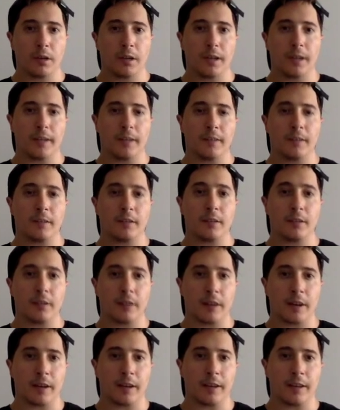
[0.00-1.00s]
in
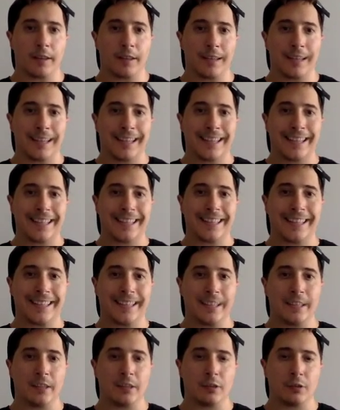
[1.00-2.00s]
society
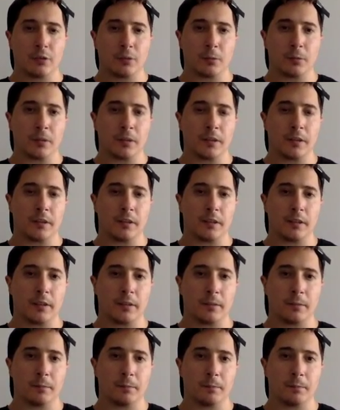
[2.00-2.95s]
indiscriminately.